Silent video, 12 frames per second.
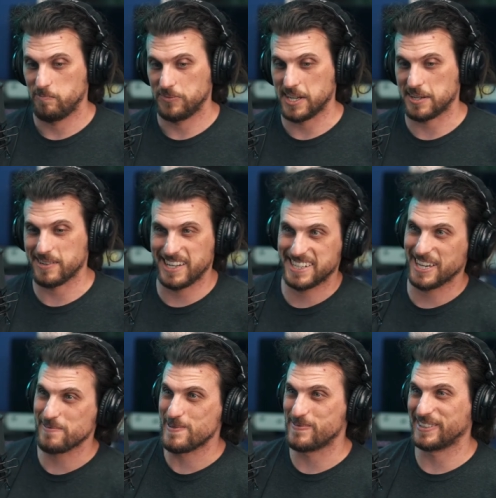that's why I
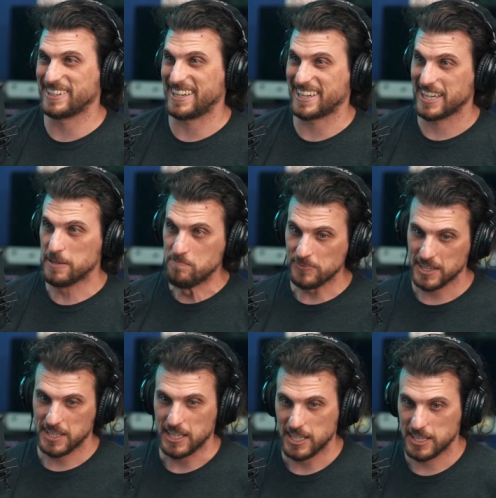tell people like
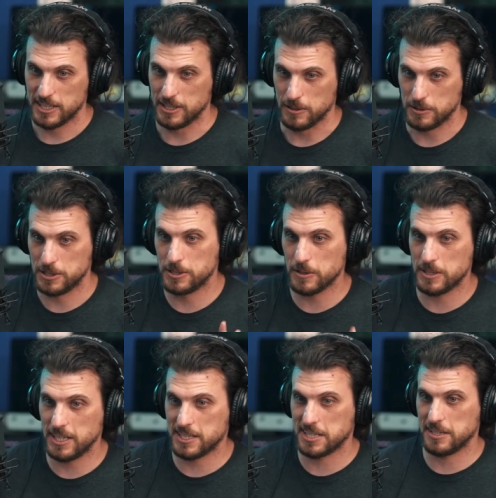you know, you don't
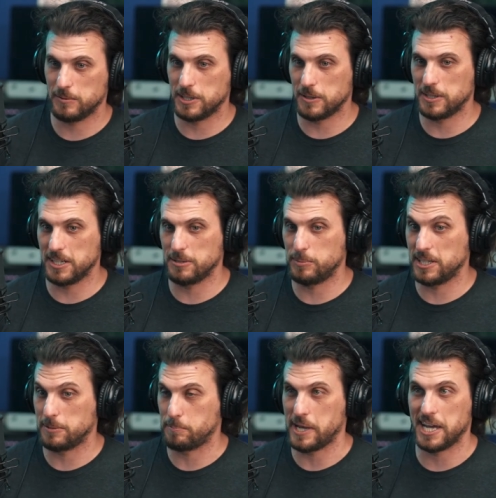need to we don't need to be
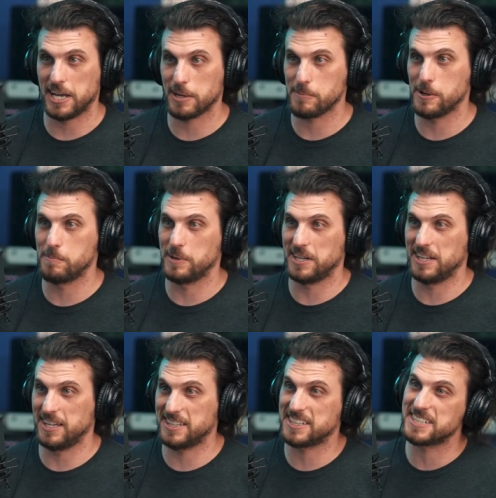in panic mode, but
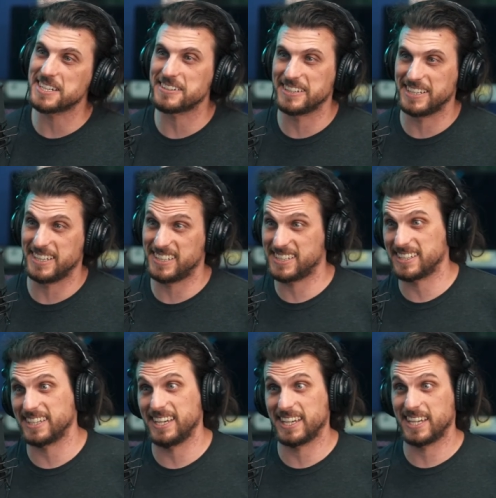it's serious
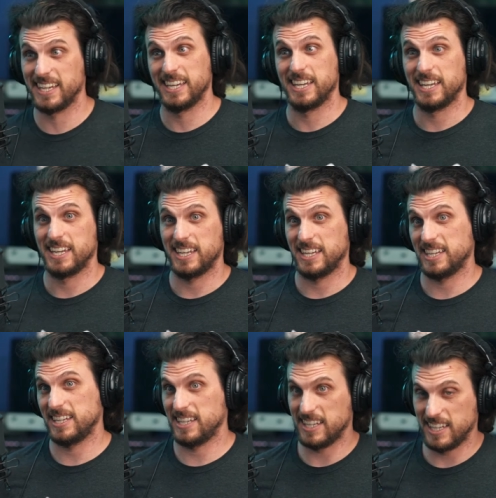like
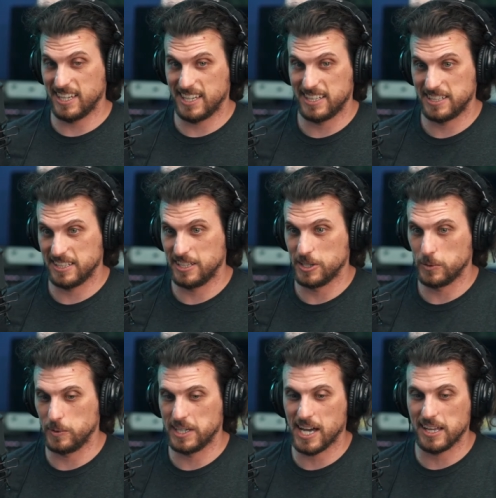and you know,
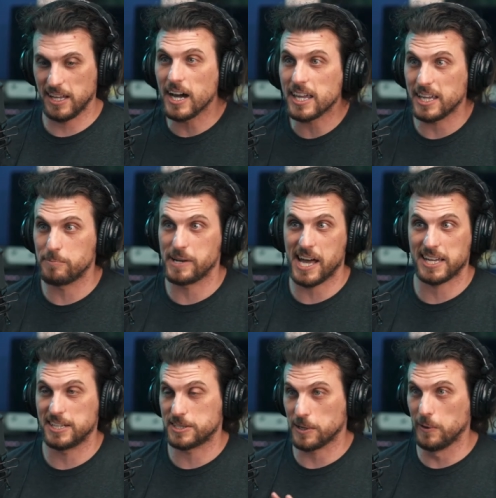we got lucky, but I
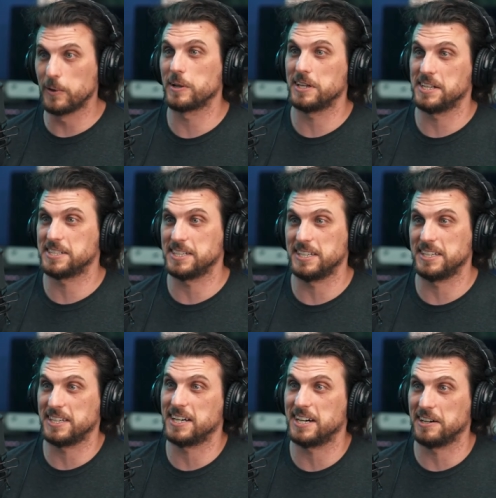could totally
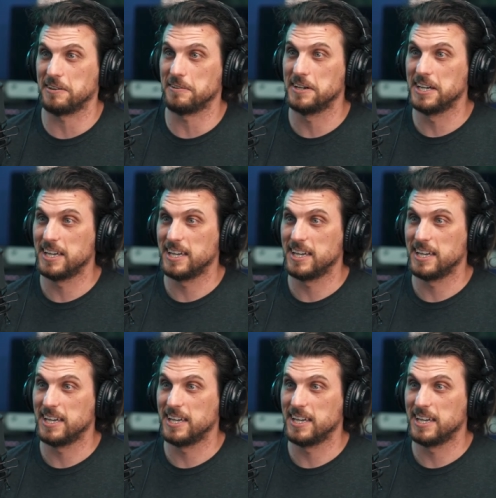see how